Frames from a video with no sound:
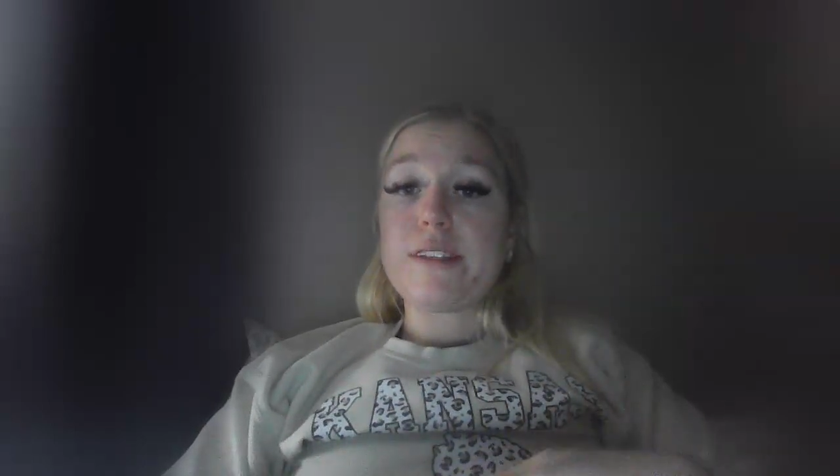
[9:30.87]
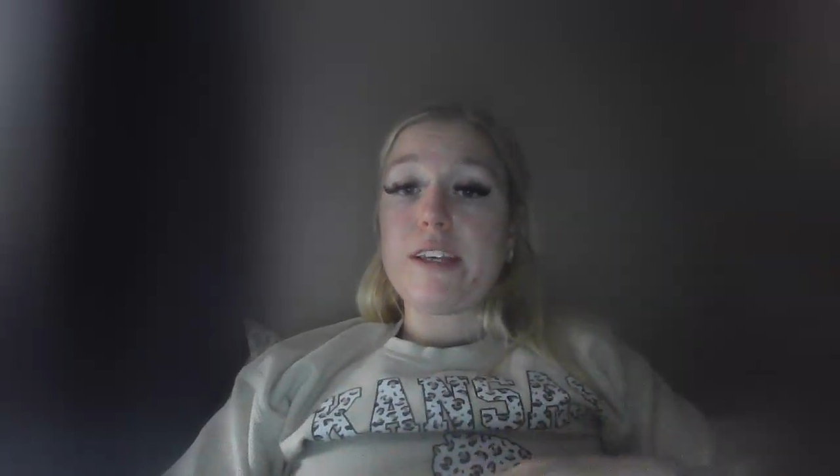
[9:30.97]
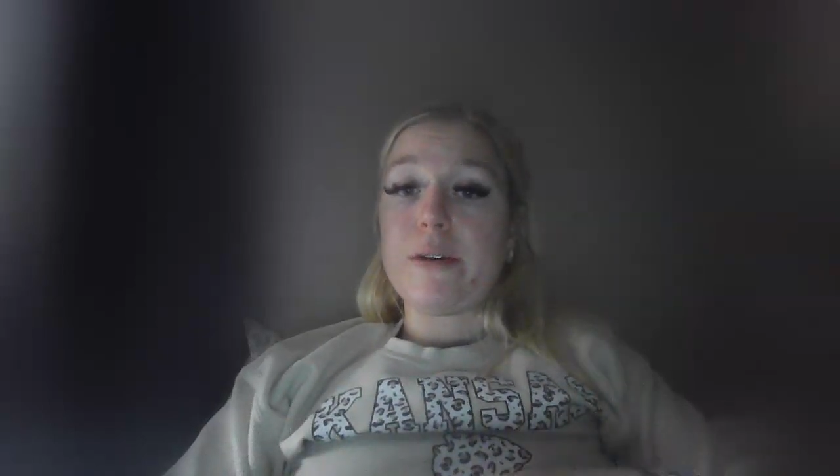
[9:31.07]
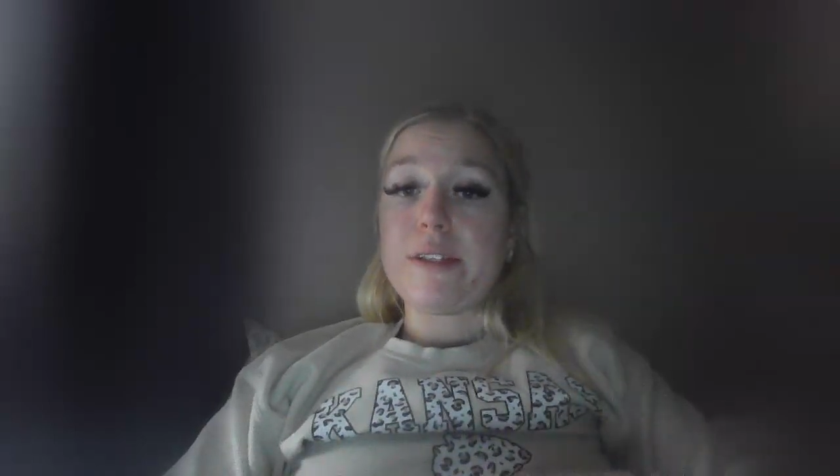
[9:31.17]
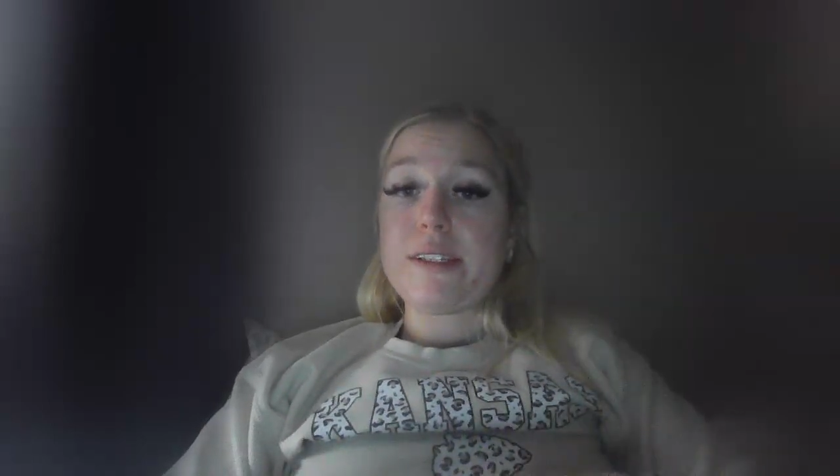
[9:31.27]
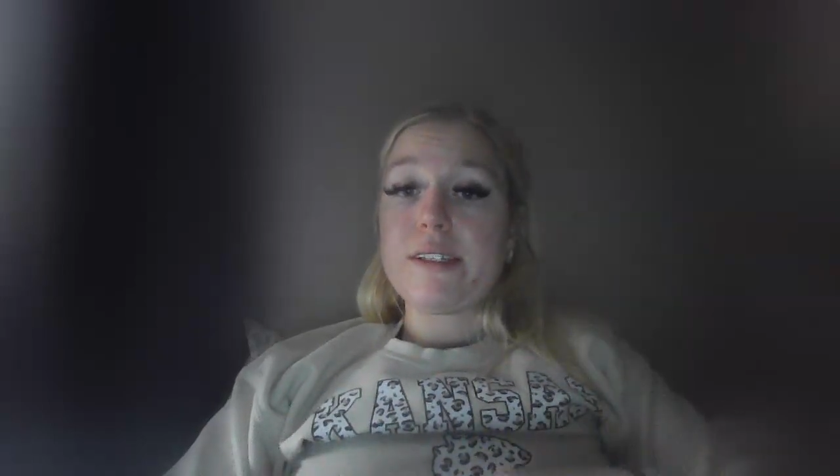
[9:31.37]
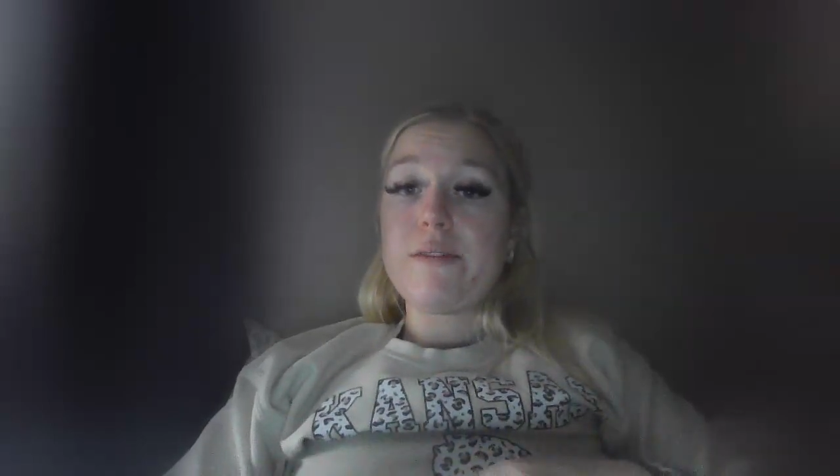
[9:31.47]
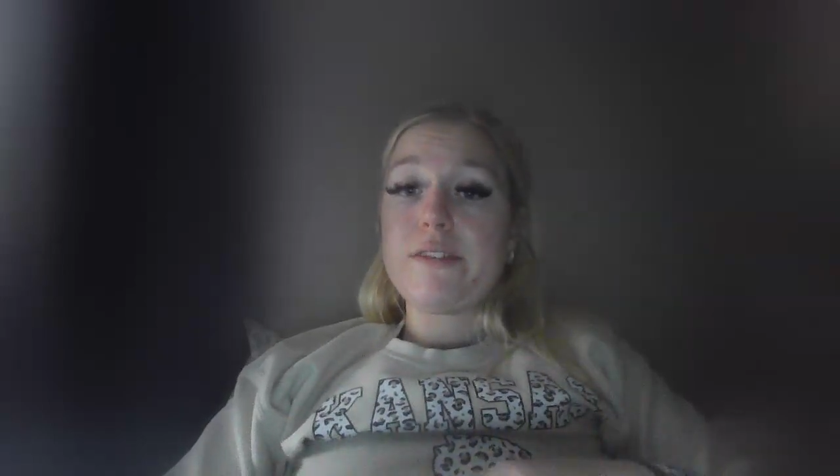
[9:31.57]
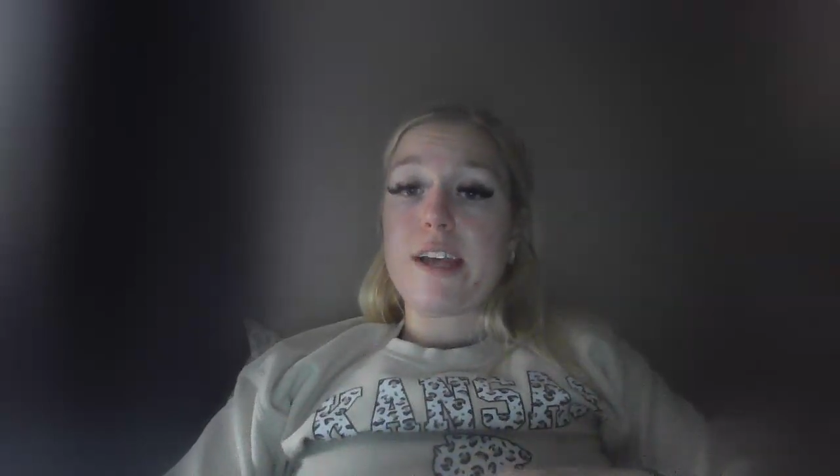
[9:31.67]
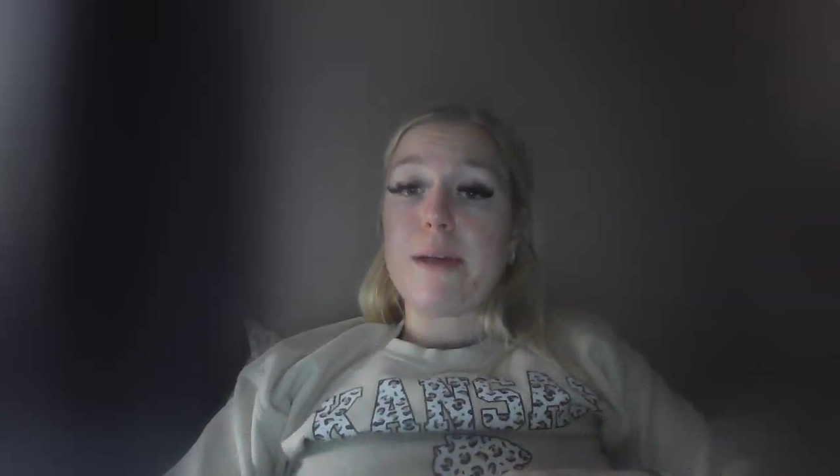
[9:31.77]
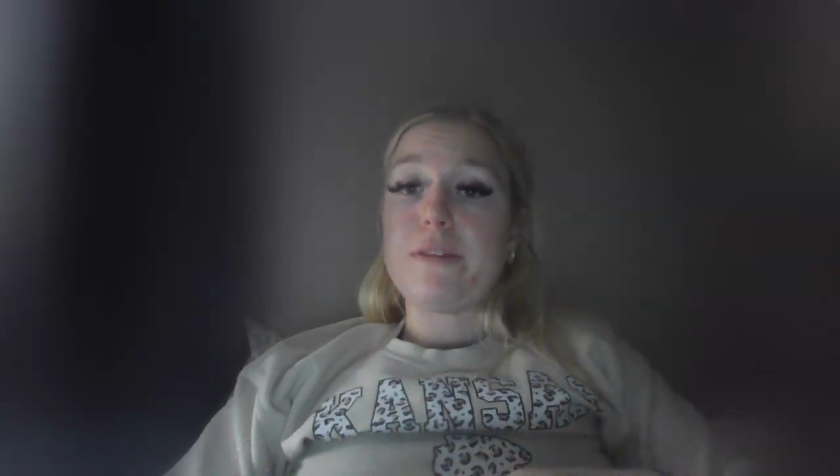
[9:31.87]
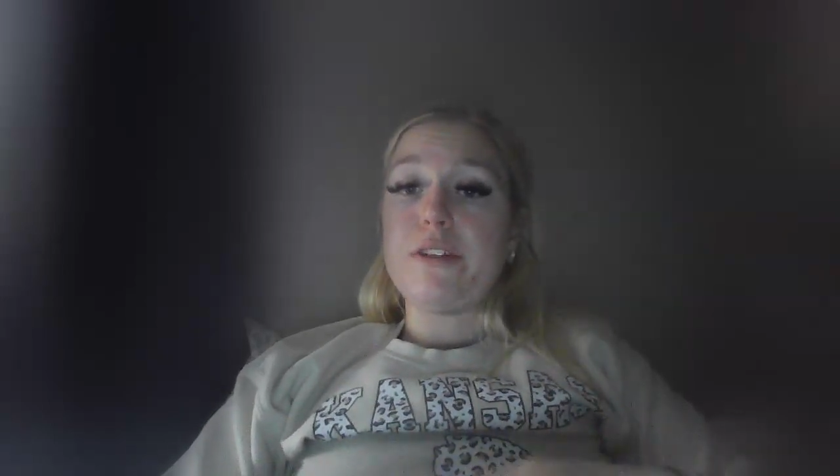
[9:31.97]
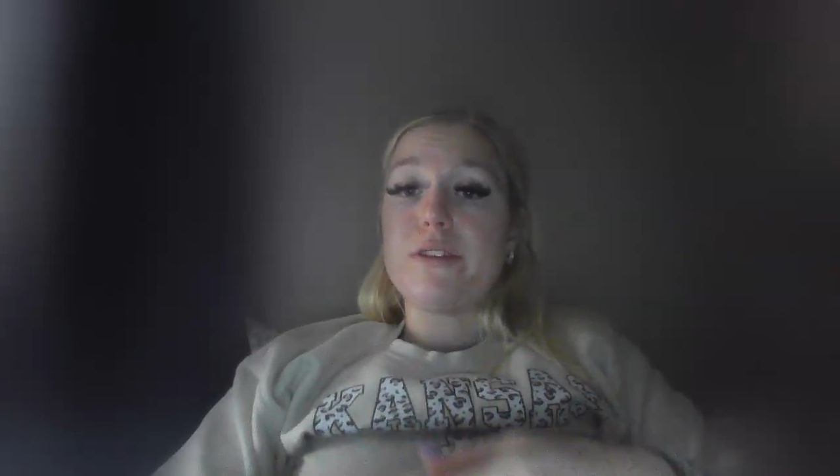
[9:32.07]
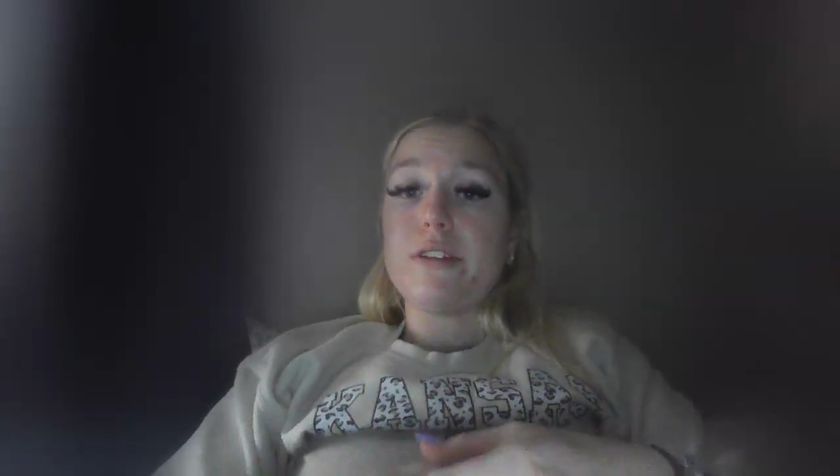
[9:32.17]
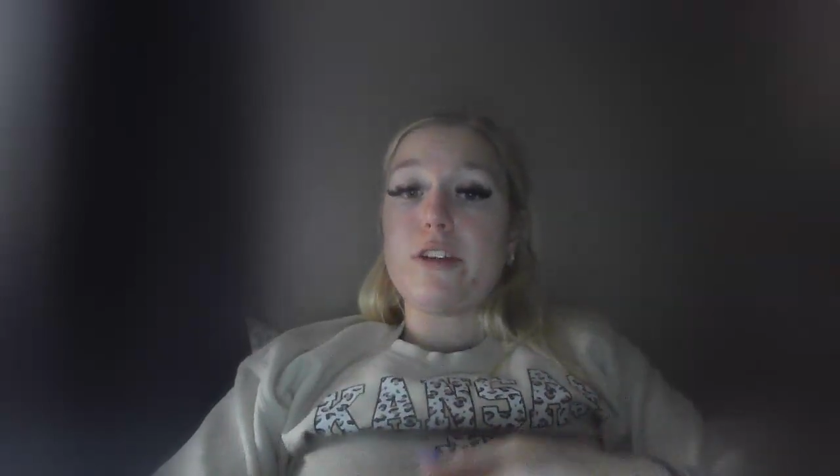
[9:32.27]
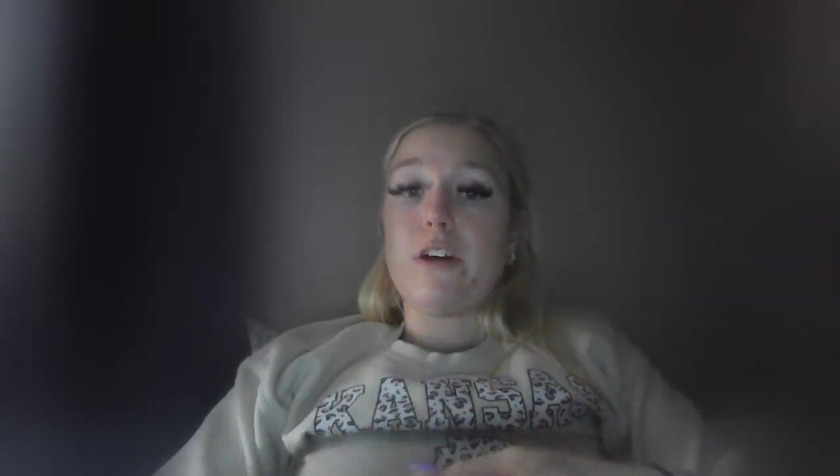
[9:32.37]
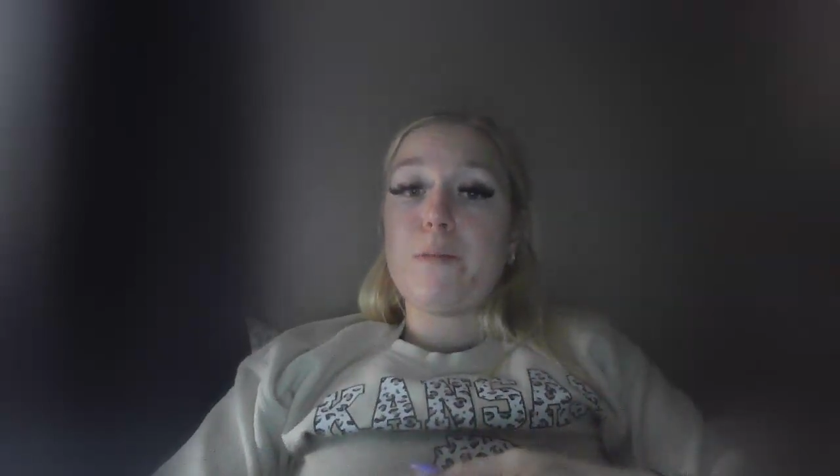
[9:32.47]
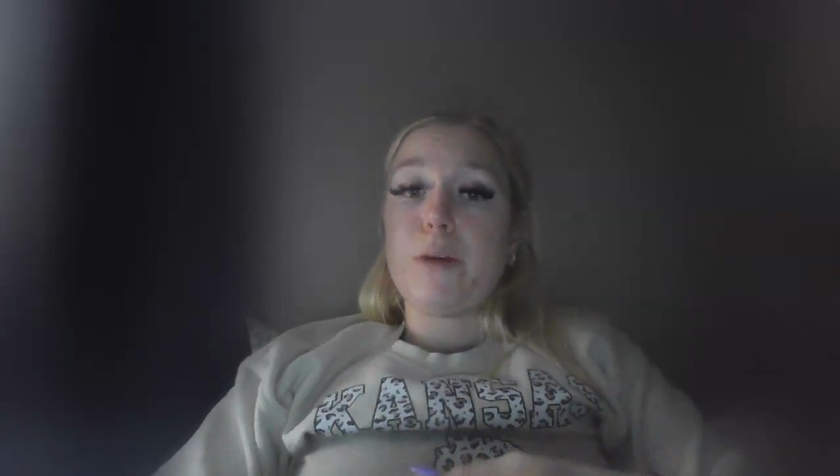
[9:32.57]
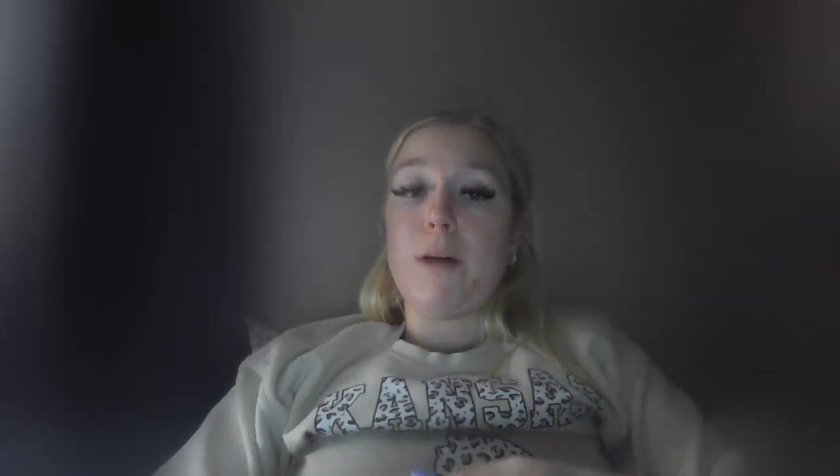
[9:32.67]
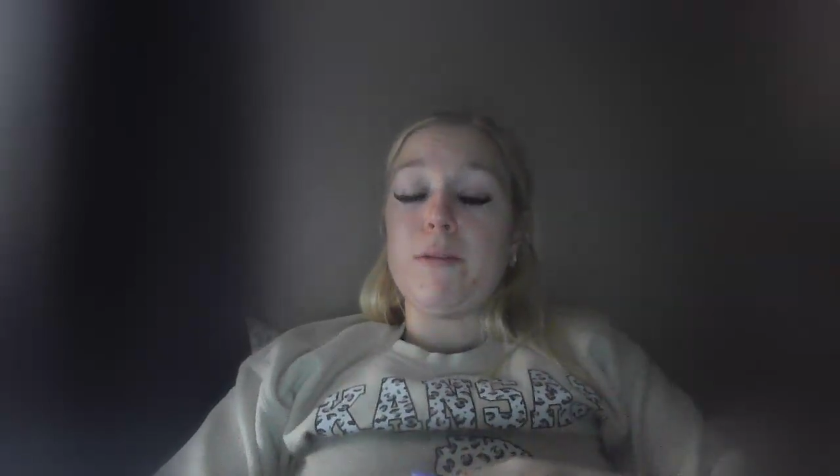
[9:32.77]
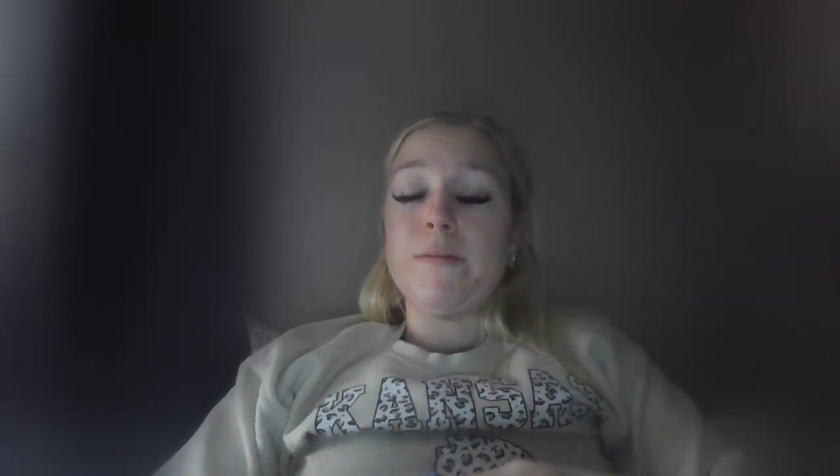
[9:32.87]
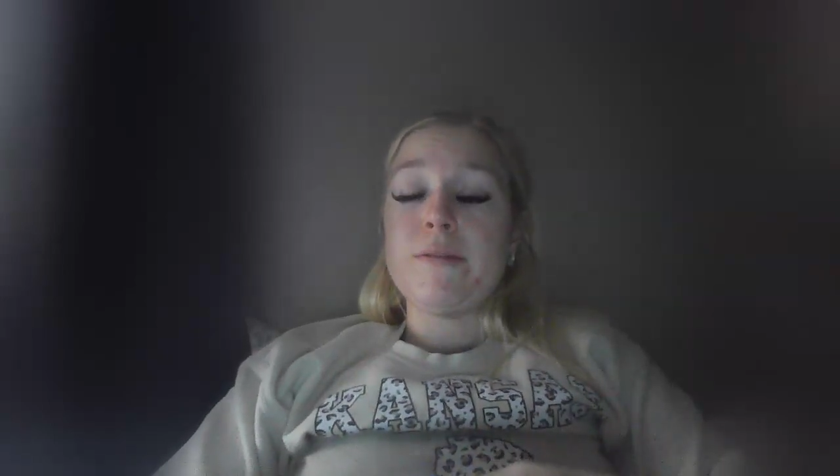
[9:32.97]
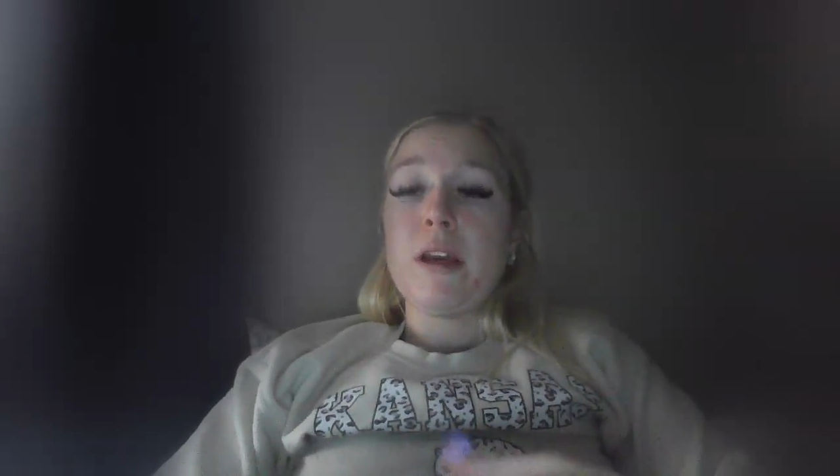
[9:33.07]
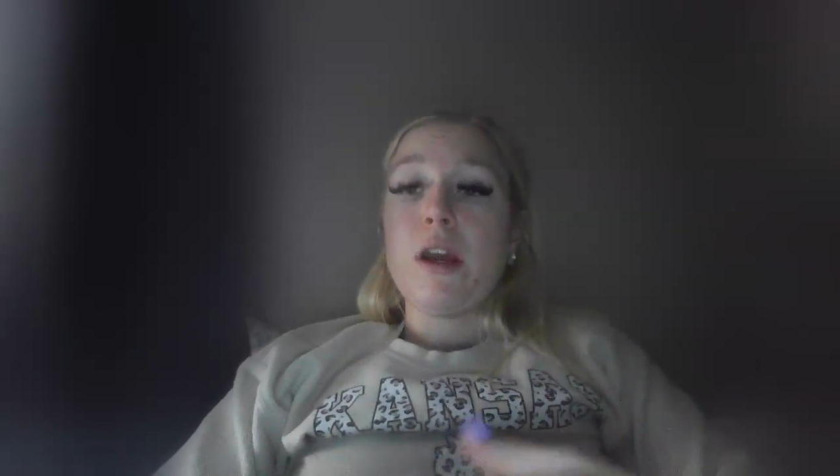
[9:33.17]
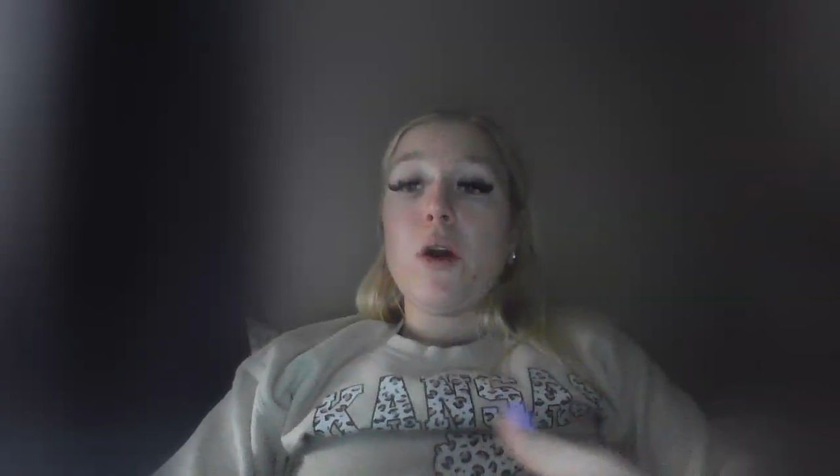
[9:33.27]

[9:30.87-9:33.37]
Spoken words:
sequences of steps used to solve problems